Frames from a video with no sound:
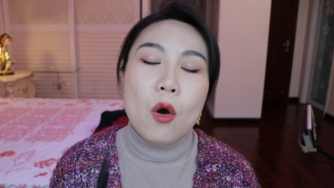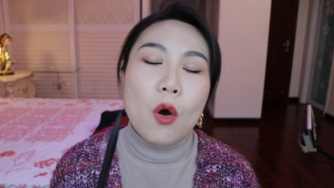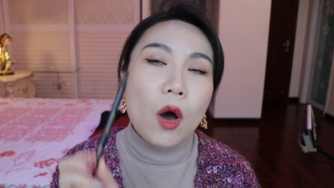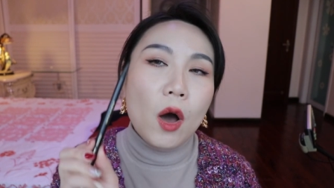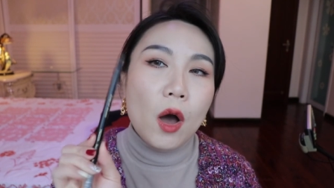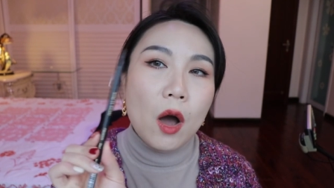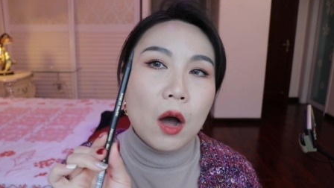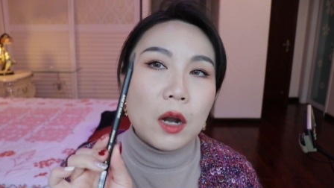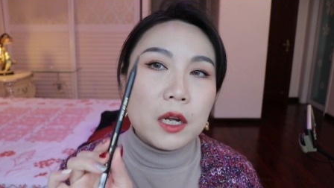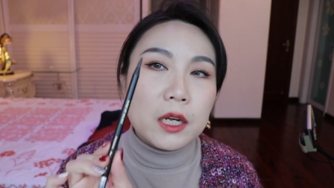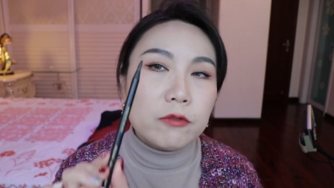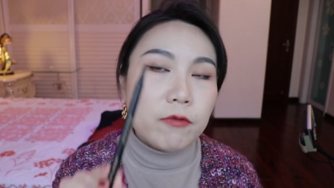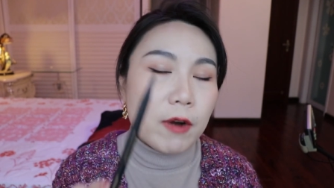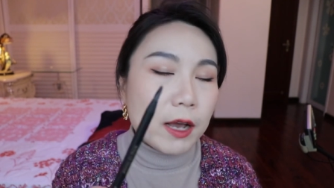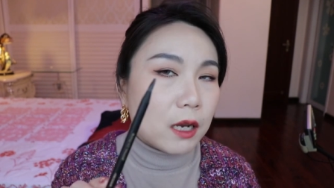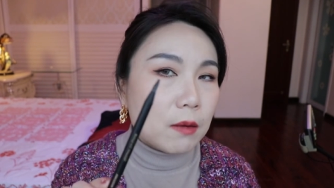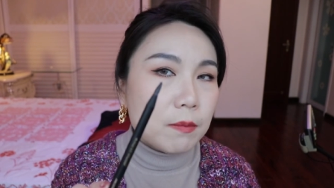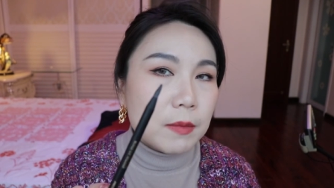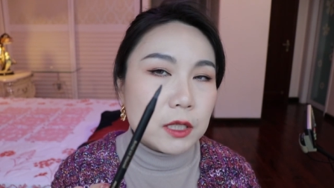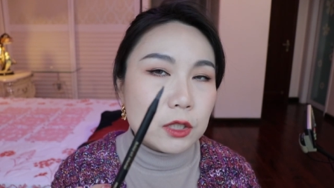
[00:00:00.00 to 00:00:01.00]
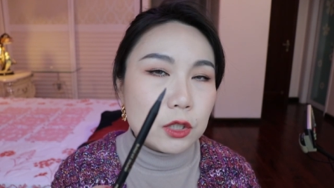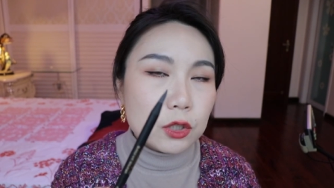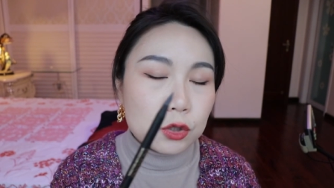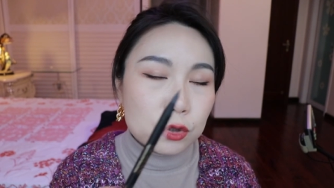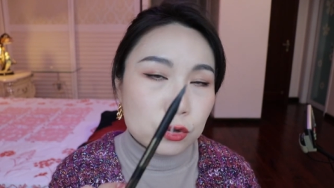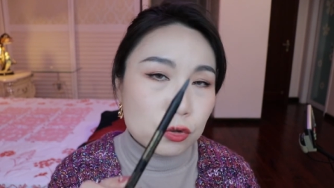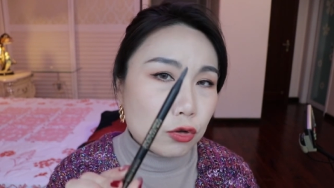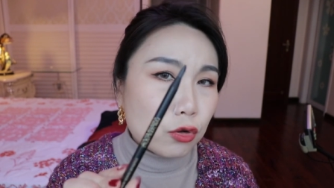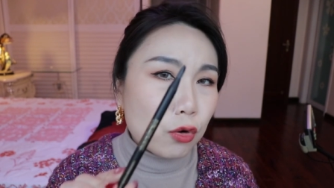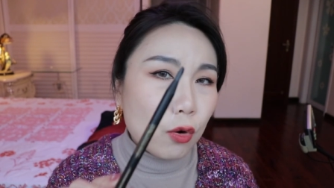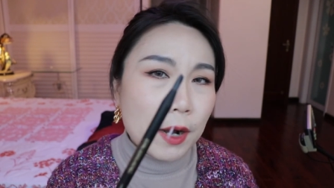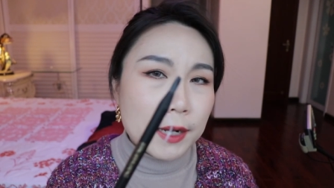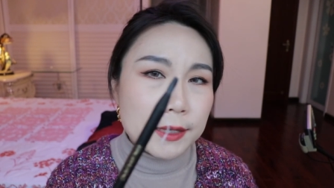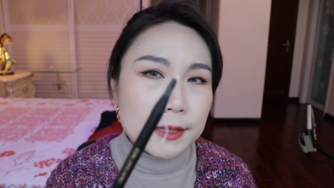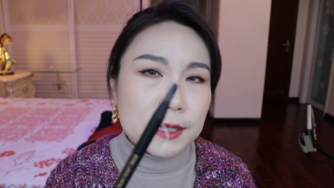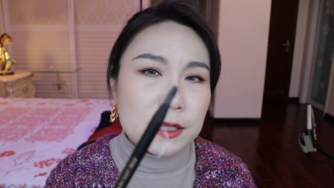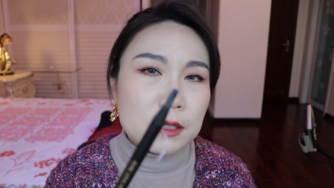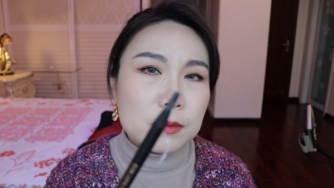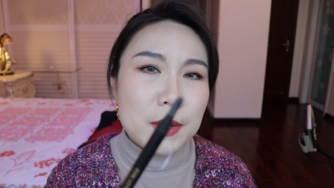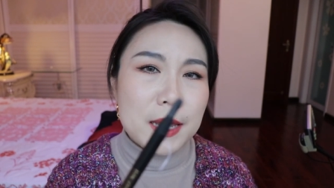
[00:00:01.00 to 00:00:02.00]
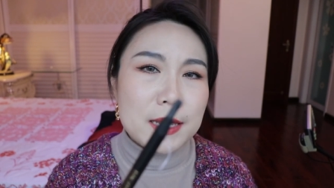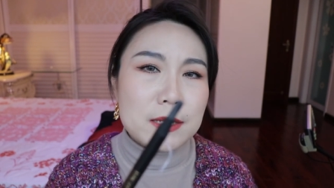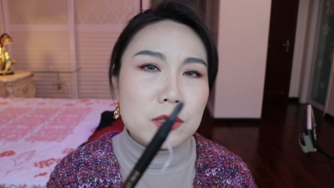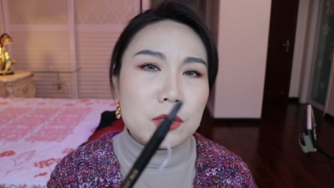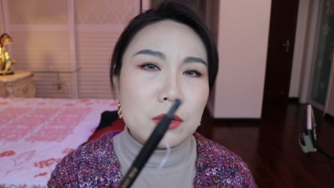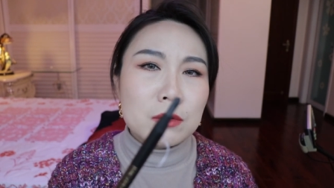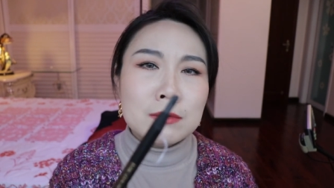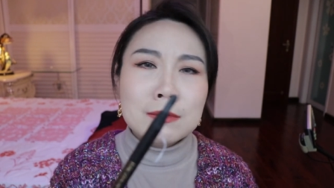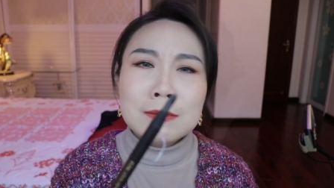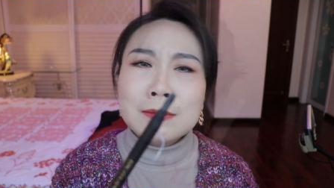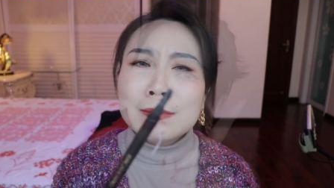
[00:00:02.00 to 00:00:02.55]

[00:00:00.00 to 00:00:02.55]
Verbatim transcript: I highly recommend to try this pencil.